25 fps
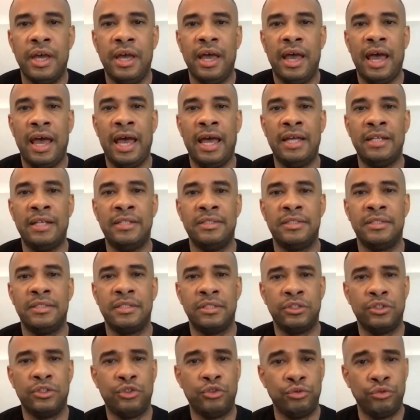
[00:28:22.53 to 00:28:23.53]
and
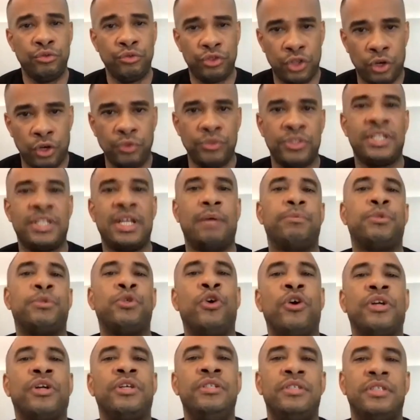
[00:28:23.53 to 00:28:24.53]
don't stop
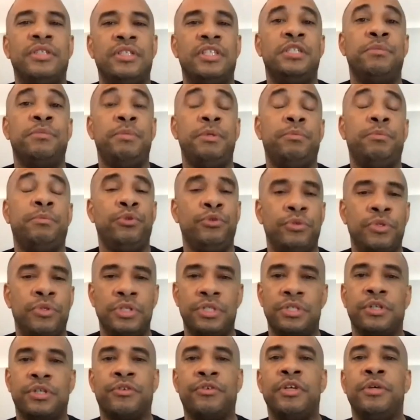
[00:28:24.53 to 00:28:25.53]
talking to these people you
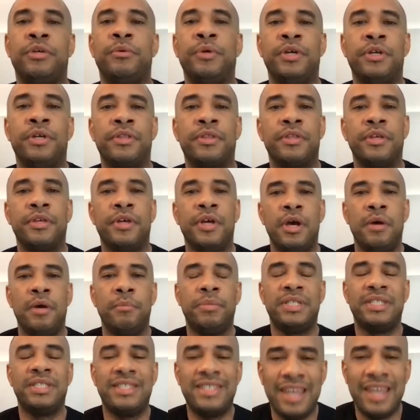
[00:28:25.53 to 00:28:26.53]
disagree with,
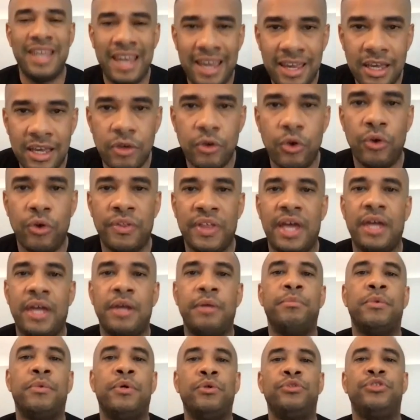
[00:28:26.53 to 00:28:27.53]
but take all that
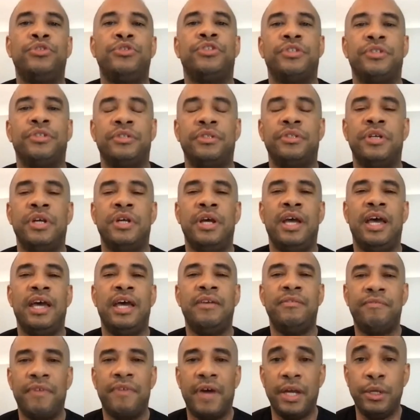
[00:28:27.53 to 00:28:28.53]
emotion
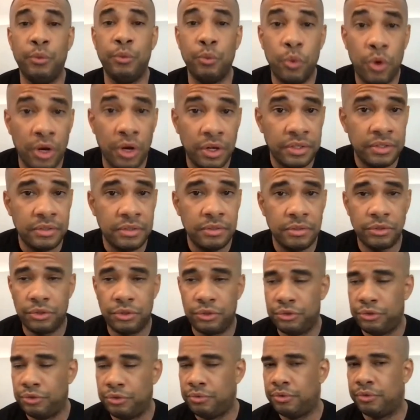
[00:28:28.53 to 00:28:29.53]
and find 1,
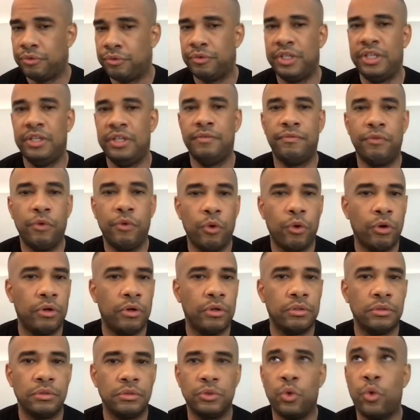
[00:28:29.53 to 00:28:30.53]
2, 3,
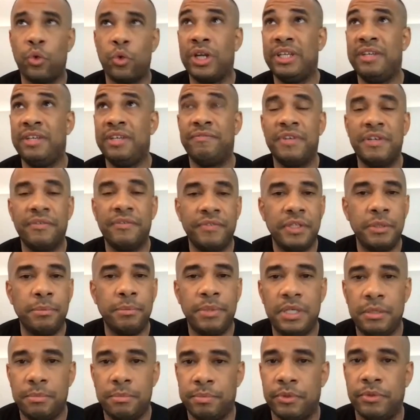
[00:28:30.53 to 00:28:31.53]
4, 20, 50
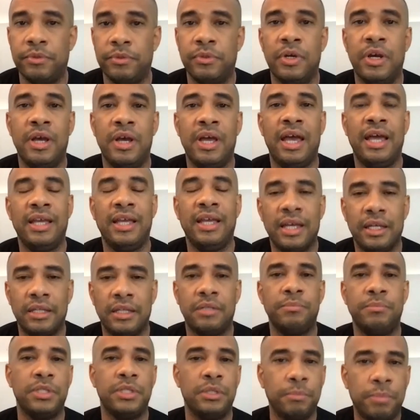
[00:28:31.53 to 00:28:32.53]
people and get
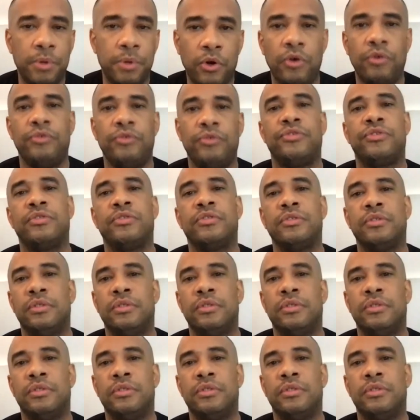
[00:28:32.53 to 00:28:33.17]
them to the polls